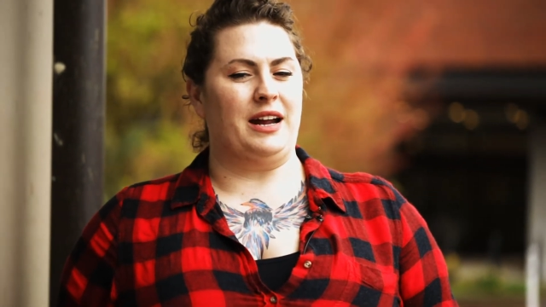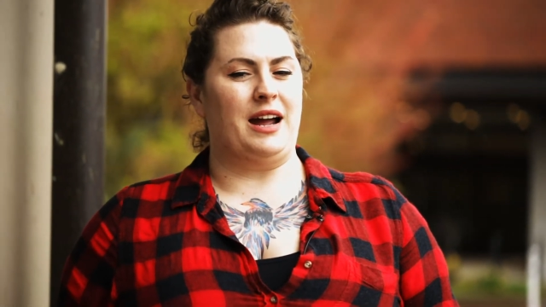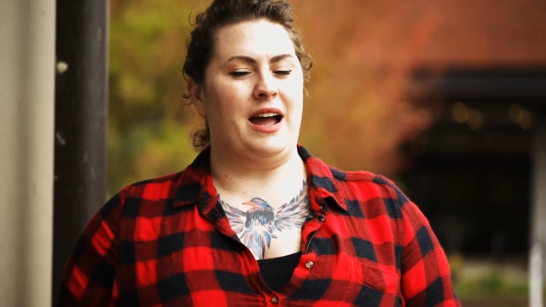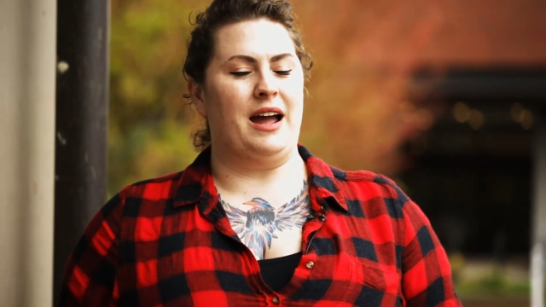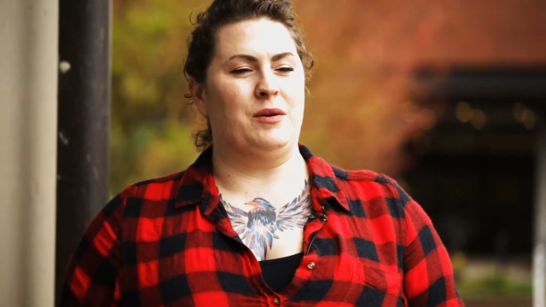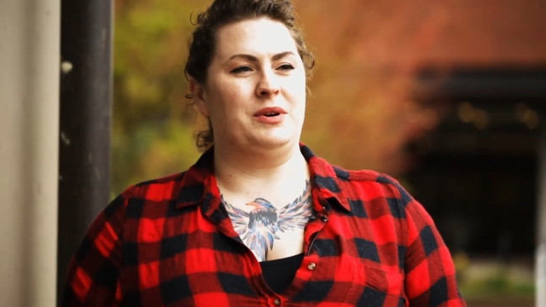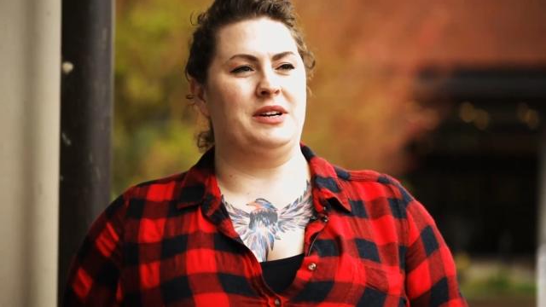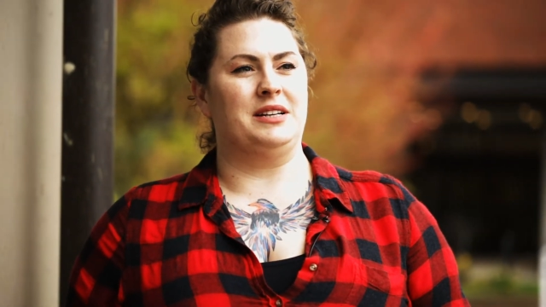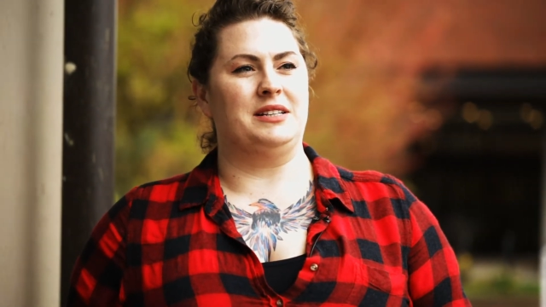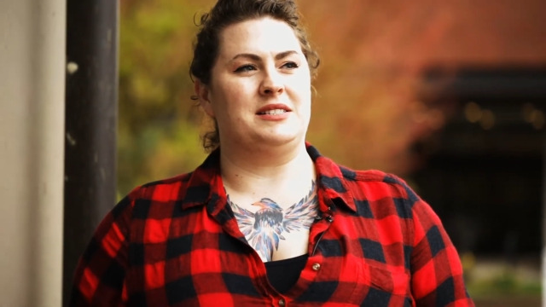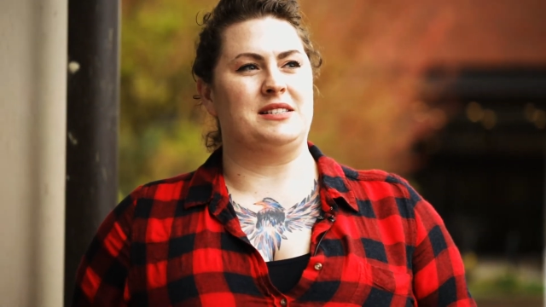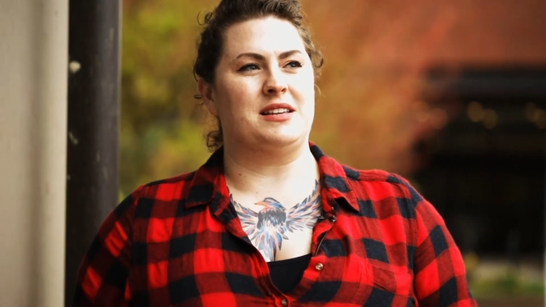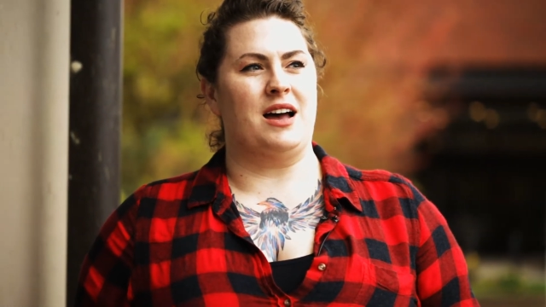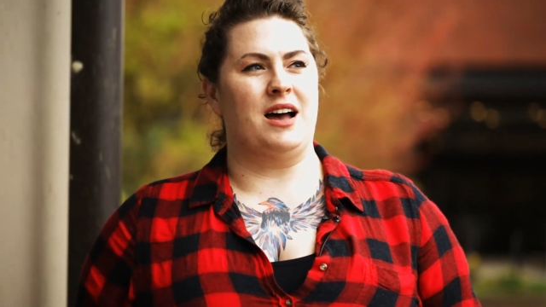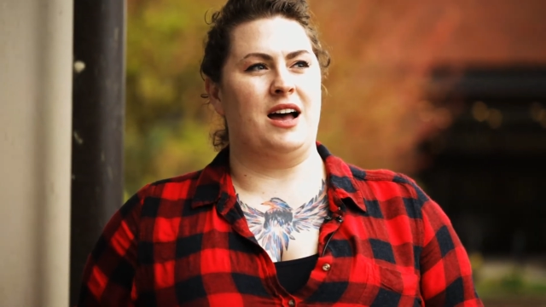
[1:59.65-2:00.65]
I
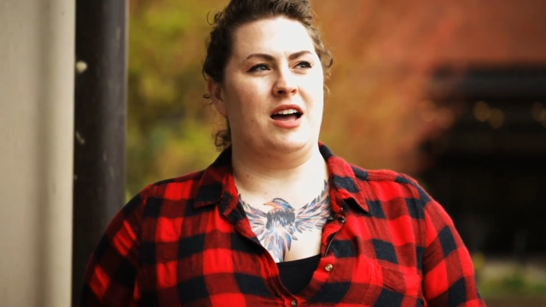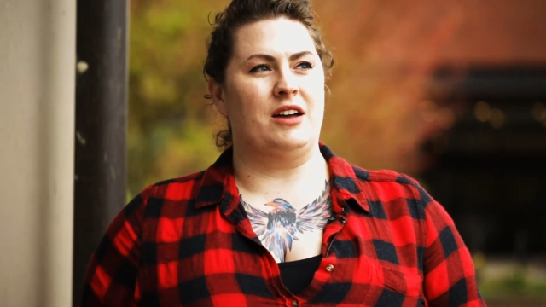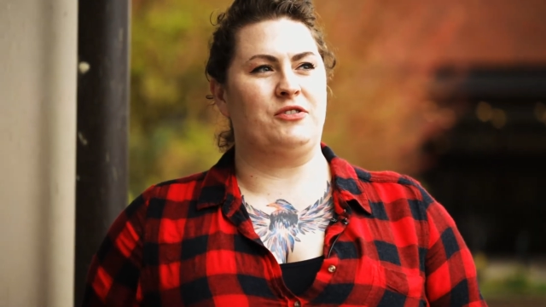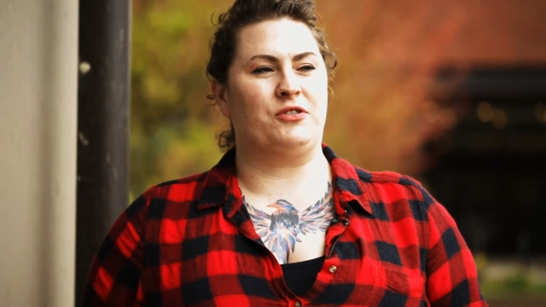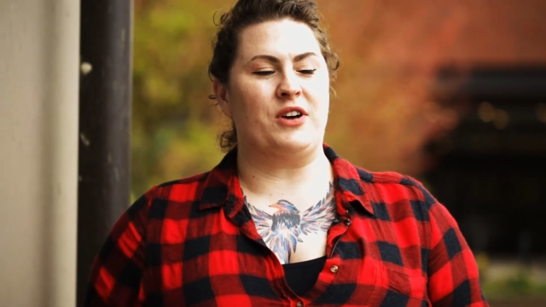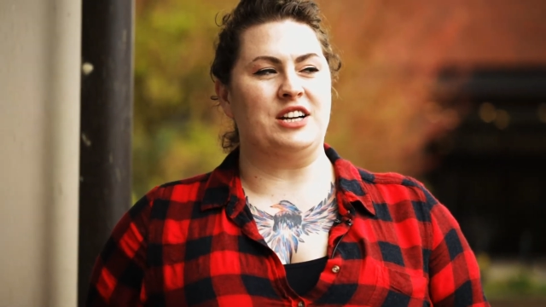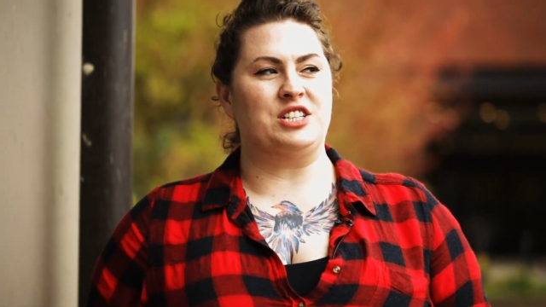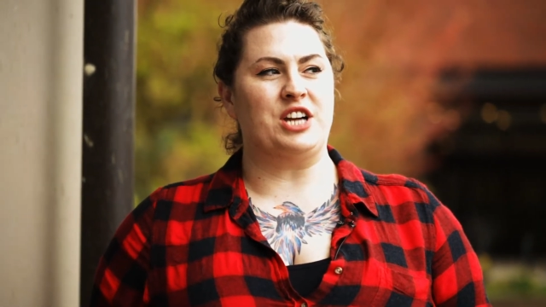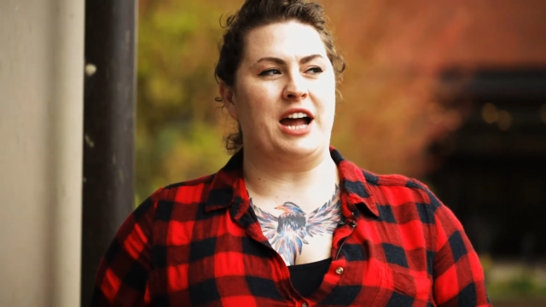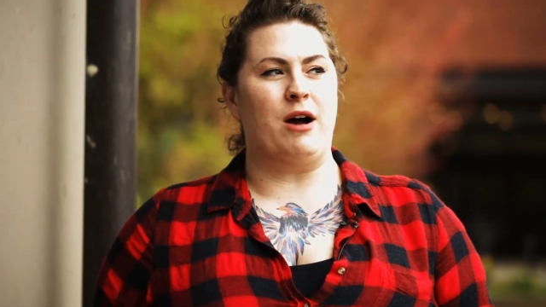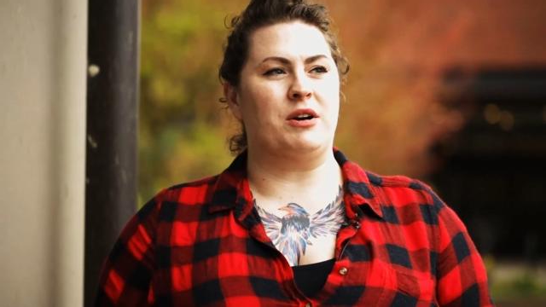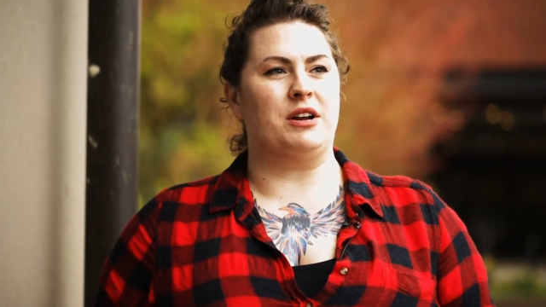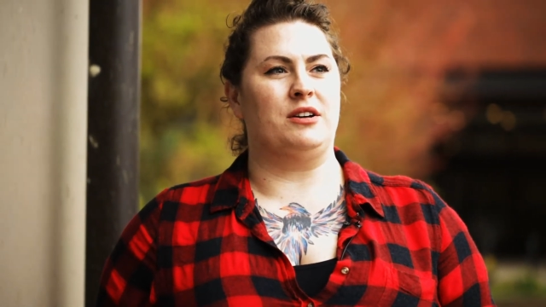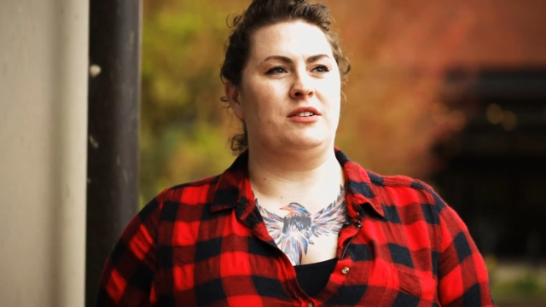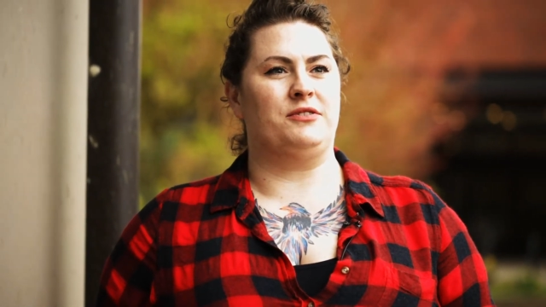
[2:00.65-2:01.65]
was fresh out
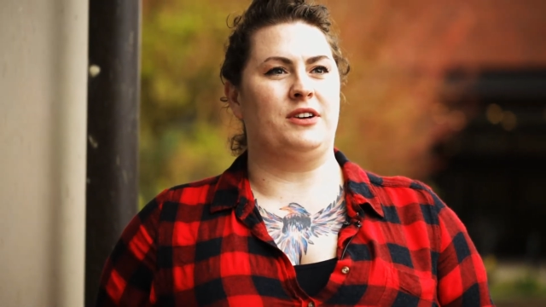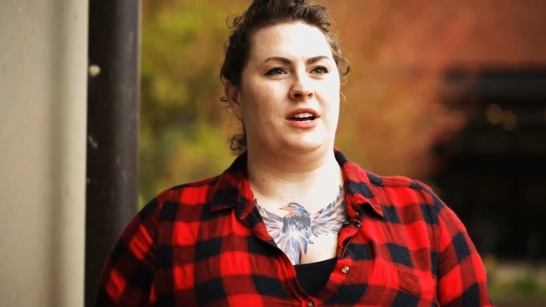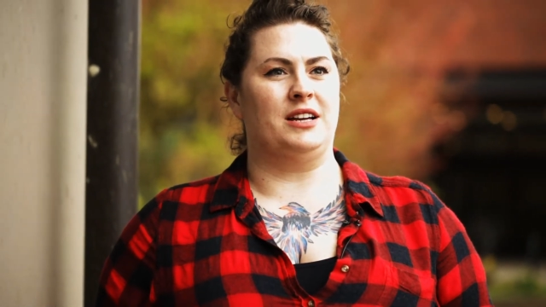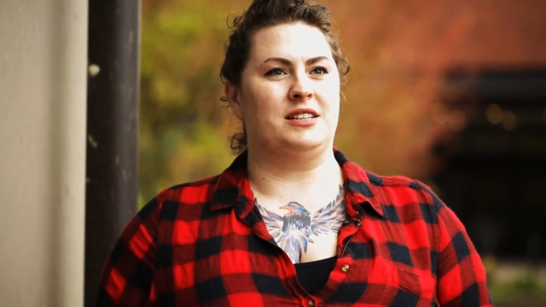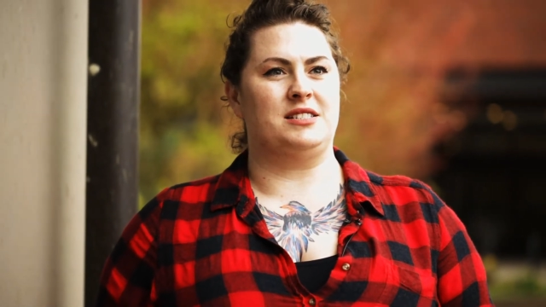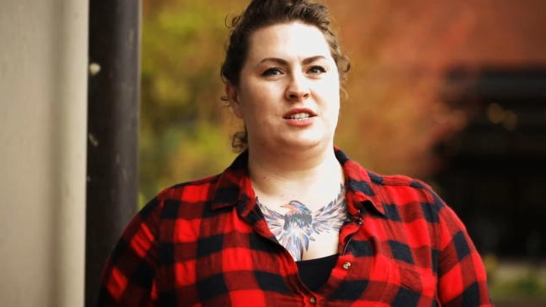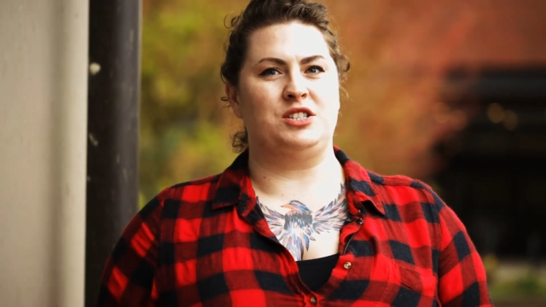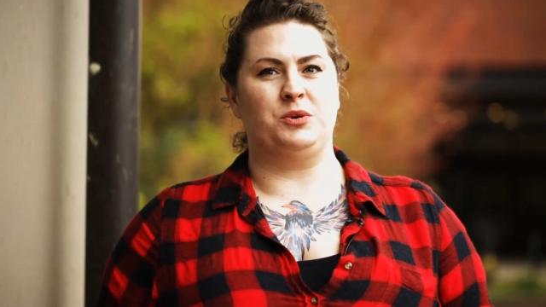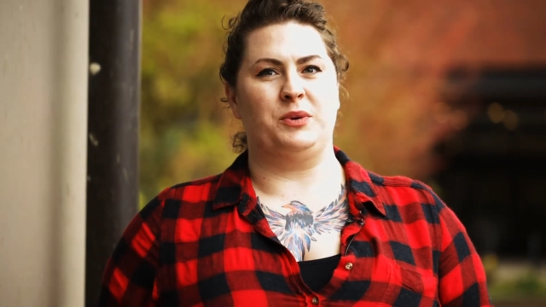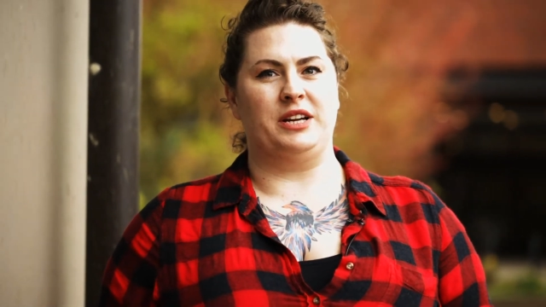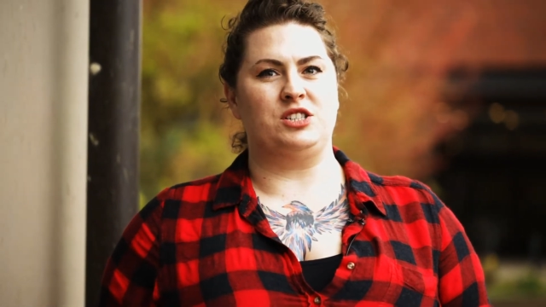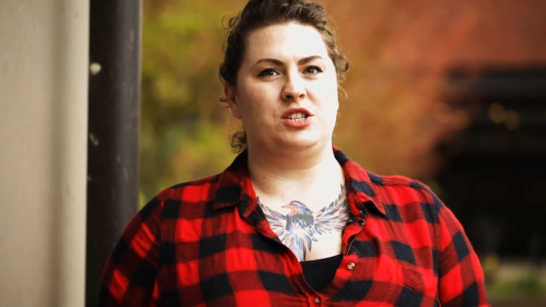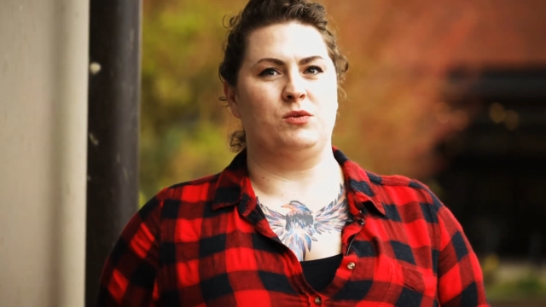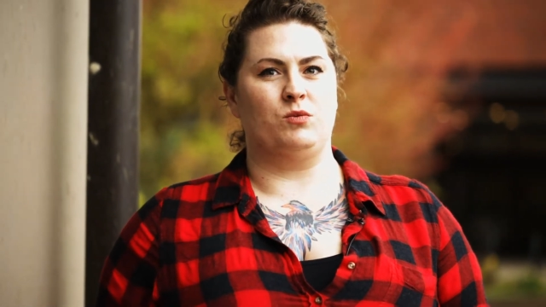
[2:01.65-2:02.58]
of a situation